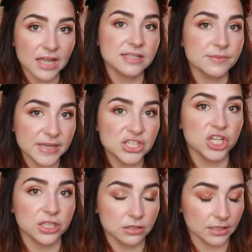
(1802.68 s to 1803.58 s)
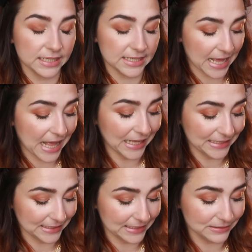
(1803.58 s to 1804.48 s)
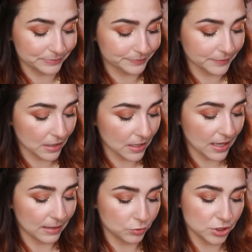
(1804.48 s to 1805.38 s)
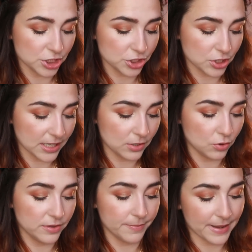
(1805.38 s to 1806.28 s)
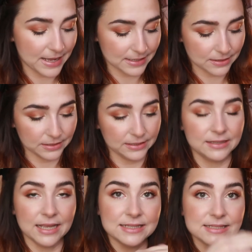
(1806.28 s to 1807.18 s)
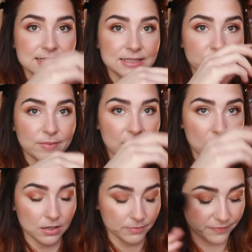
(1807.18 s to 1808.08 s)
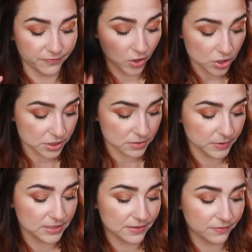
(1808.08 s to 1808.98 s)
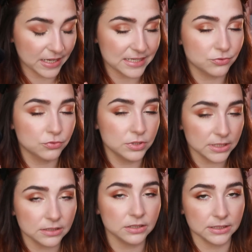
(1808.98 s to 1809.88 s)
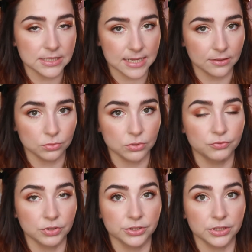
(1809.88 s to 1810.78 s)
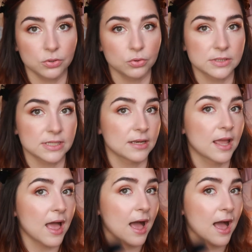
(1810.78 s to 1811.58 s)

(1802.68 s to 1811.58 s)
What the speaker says: a smidgen, like a highlight. I'm going to just try it on the back, like the inside of my arm first, because if it is really, really yellow and really, really golden,